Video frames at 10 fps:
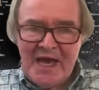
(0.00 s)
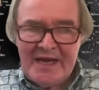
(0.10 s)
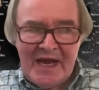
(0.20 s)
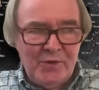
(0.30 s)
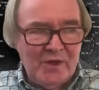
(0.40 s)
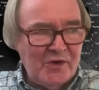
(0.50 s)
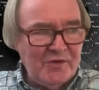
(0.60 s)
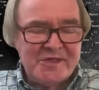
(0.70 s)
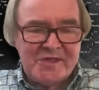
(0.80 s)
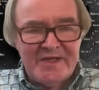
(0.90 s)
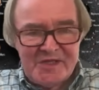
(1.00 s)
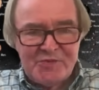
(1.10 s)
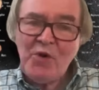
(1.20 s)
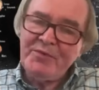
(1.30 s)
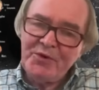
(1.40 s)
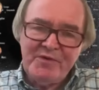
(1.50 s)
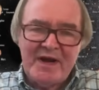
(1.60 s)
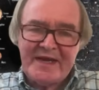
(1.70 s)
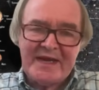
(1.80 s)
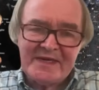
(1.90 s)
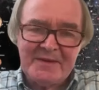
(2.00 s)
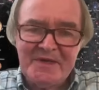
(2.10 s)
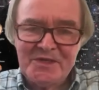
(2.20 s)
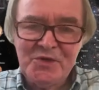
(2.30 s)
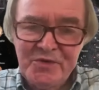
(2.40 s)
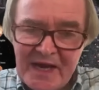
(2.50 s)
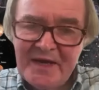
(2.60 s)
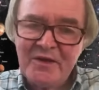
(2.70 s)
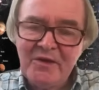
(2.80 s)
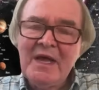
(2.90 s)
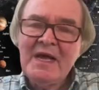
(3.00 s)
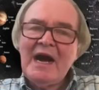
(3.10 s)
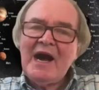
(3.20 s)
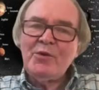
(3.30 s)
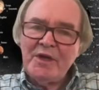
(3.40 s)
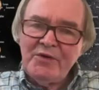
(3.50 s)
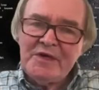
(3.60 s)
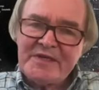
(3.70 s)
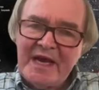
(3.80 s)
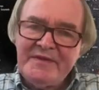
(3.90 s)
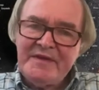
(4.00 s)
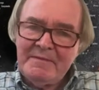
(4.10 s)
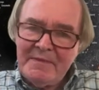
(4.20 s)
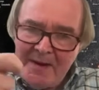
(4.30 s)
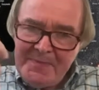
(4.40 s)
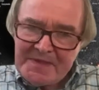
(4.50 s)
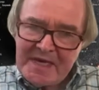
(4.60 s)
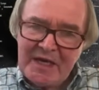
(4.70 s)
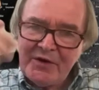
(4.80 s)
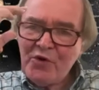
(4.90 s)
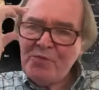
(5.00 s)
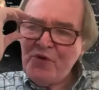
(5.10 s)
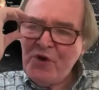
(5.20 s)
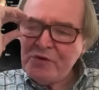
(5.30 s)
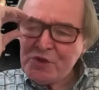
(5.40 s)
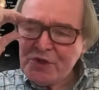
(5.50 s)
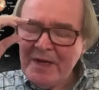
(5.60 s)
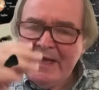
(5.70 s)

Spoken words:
And I will only say, this is probably already getting a bit too technical, I will only say that in my particular approach,